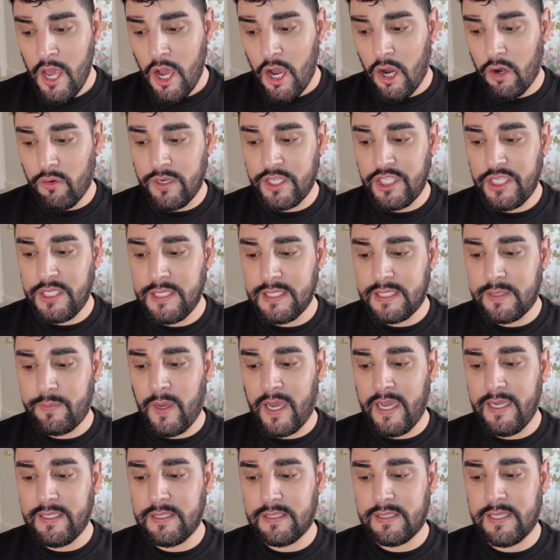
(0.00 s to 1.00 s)
Originally
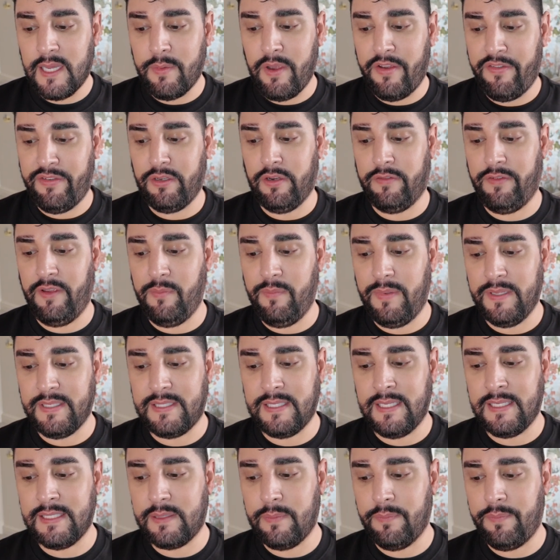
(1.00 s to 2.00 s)
inspired to start my photography
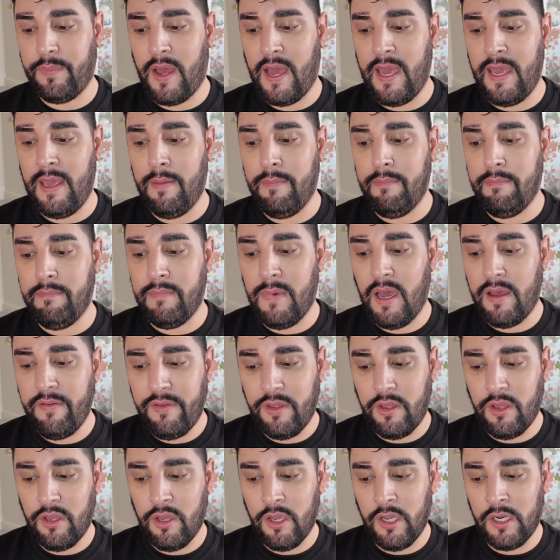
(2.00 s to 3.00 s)
business by
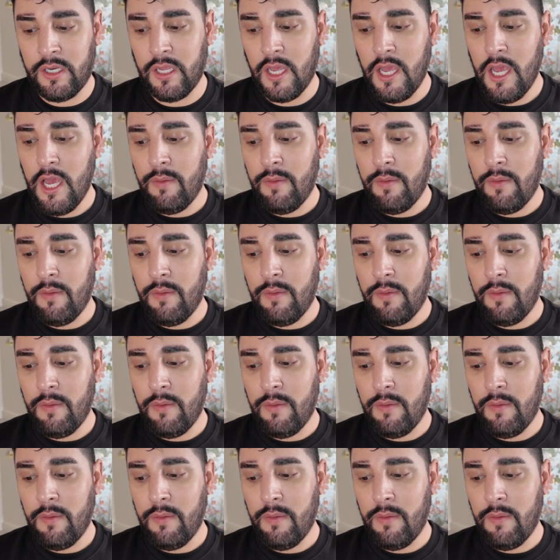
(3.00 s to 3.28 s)
motherhood,